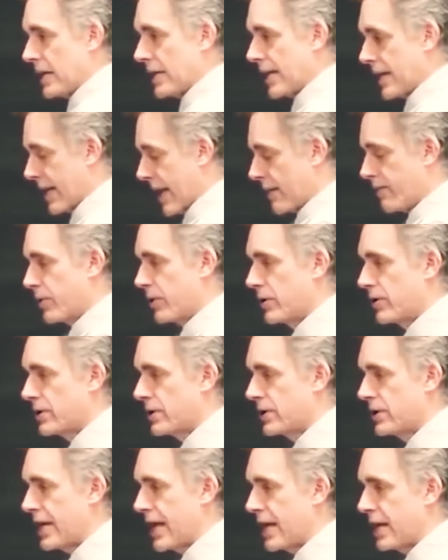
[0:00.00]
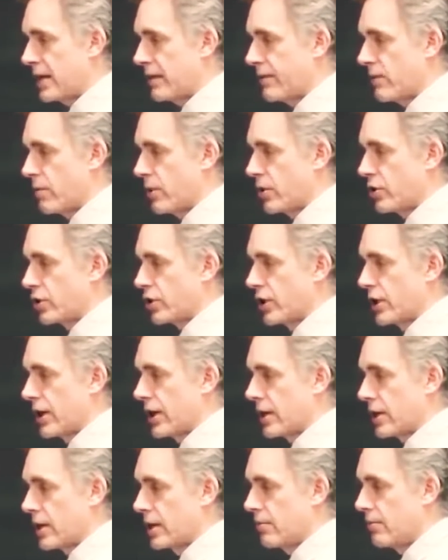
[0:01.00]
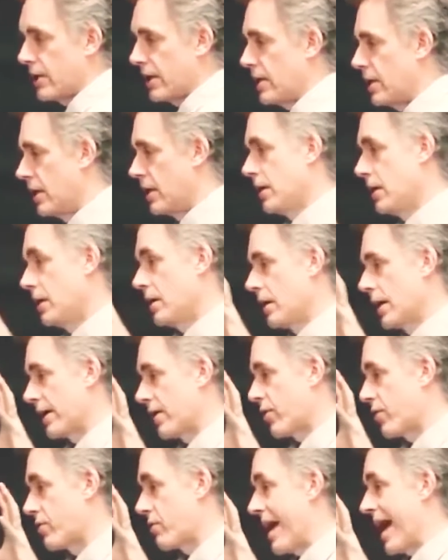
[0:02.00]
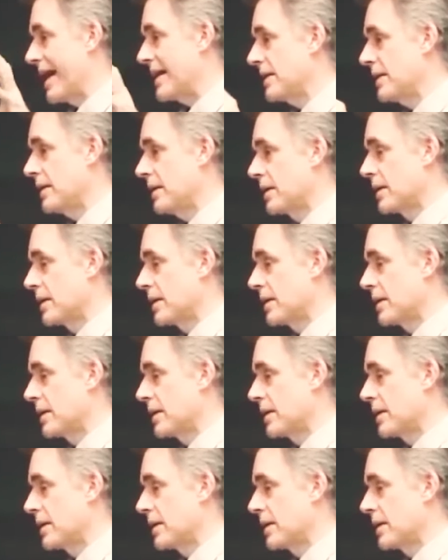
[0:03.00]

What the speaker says: then that produces negative emotion, and it can be like threat,